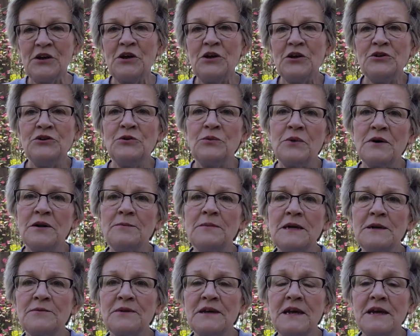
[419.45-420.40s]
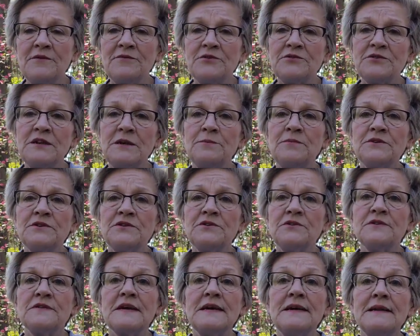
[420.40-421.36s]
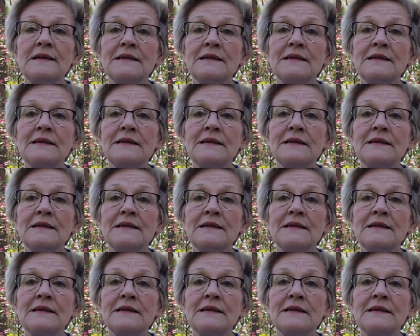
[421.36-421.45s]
You want to be able to have your temperatures at